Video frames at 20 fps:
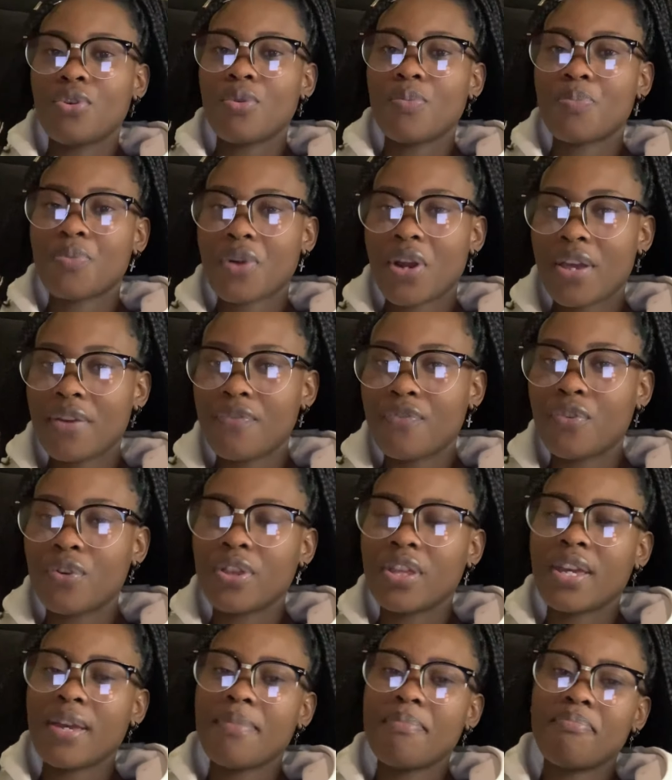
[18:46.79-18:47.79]
Pray for
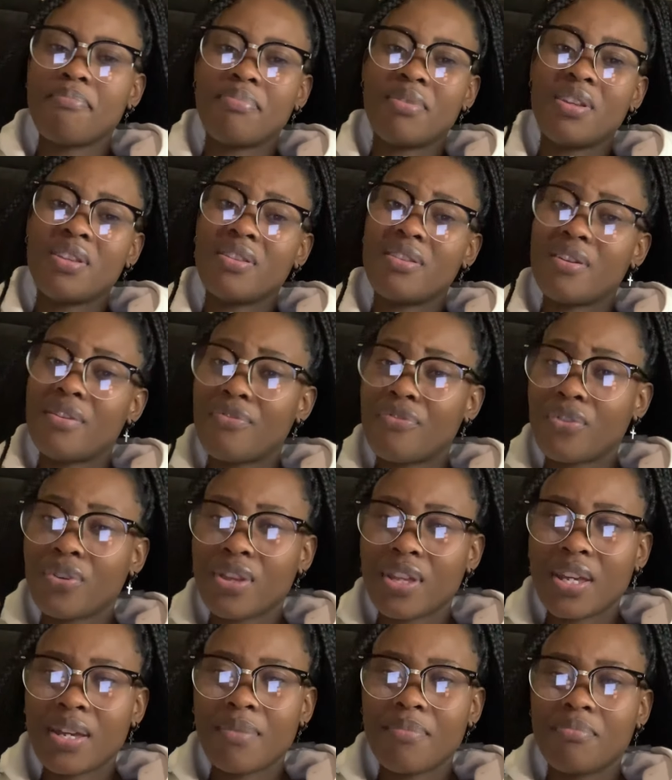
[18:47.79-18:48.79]
them, be there for
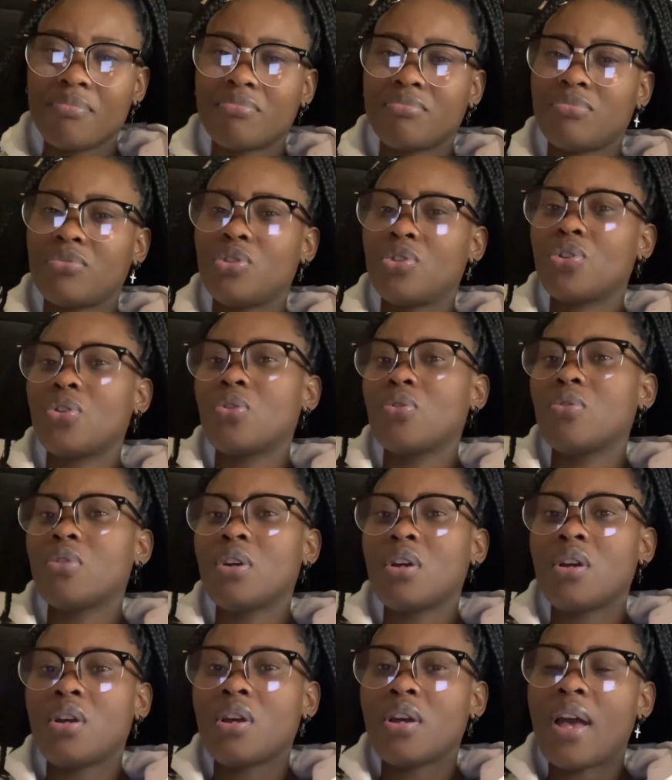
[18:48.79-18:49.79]
them,
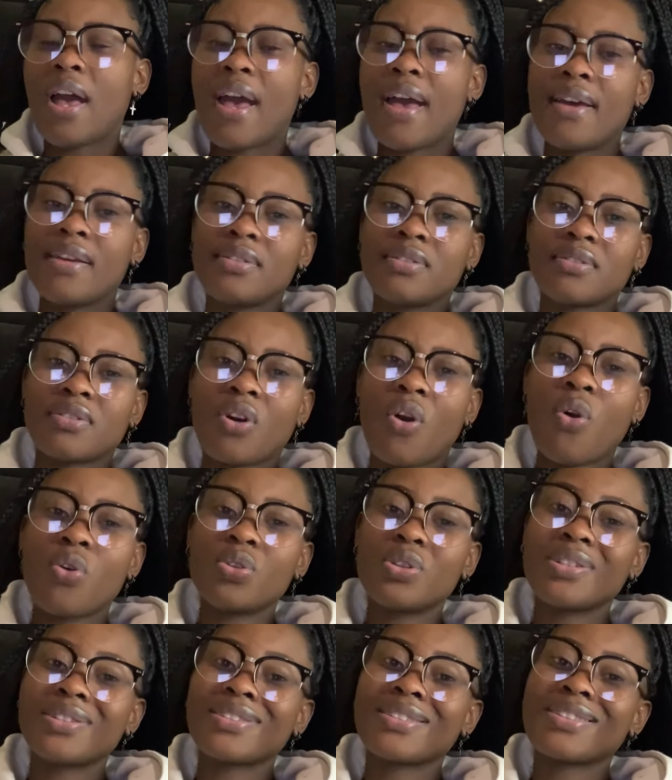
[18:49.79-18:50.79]
and
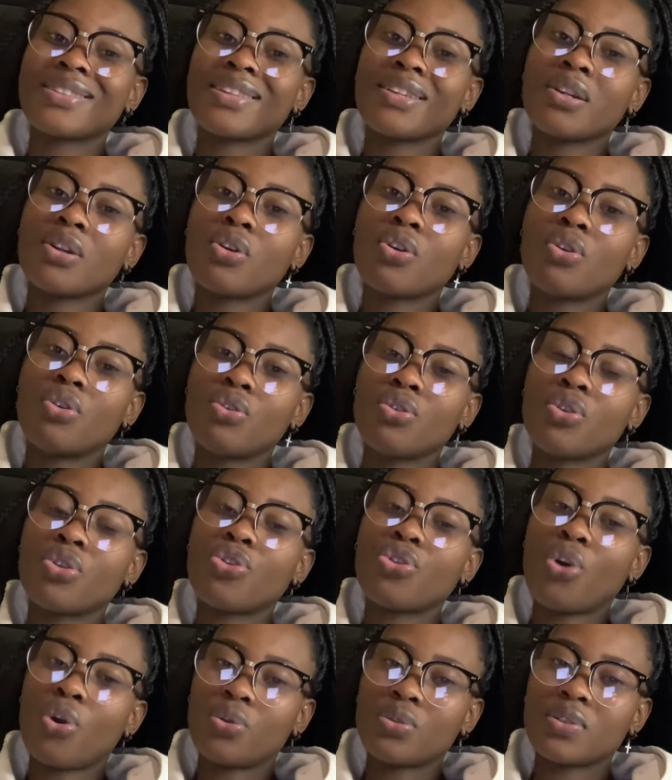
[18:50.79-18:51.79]
always think
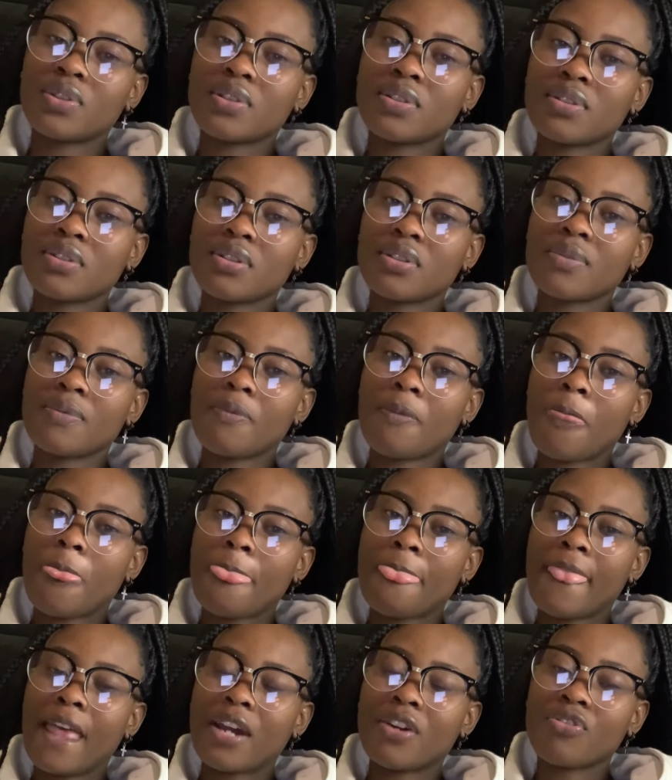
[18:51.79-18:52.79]
good thoughts.
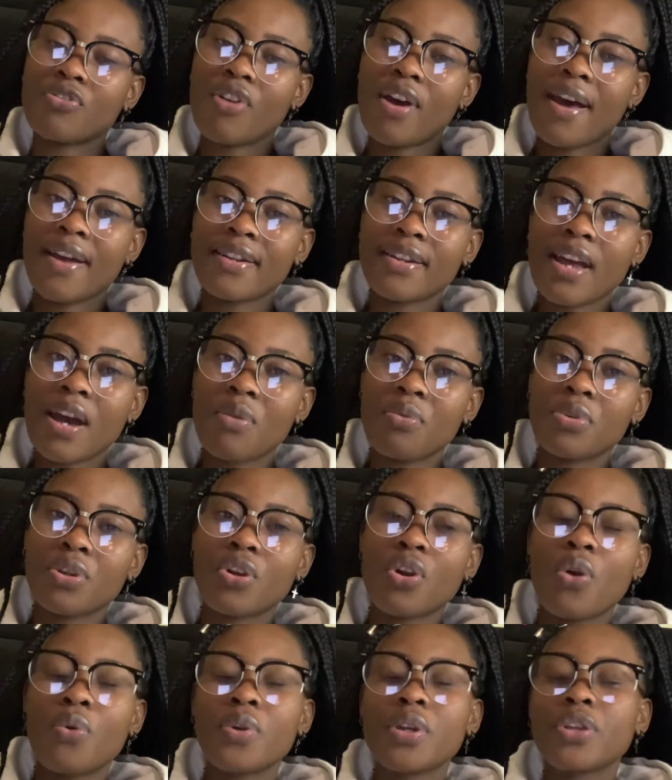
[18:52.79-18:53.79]
Like right now we're
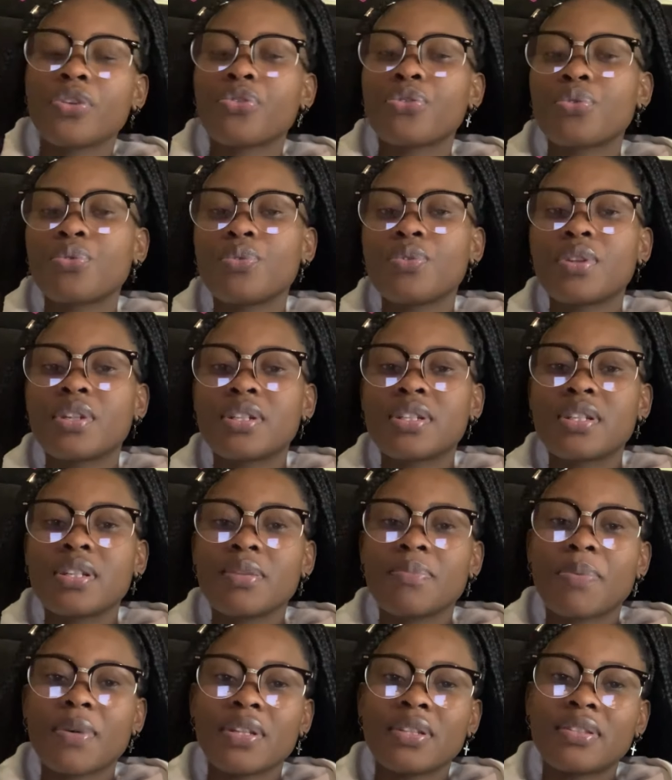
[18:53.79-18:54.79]
going through the
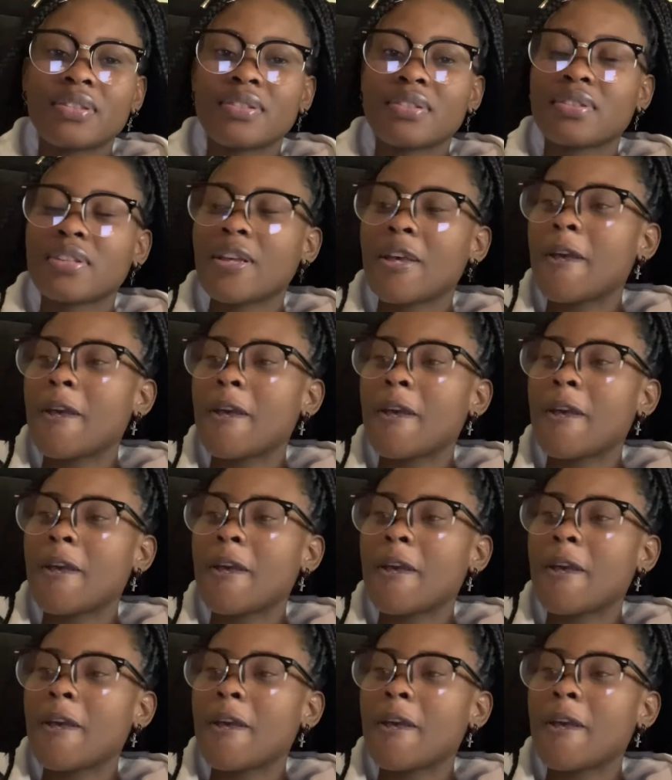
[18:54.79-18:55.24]
deepest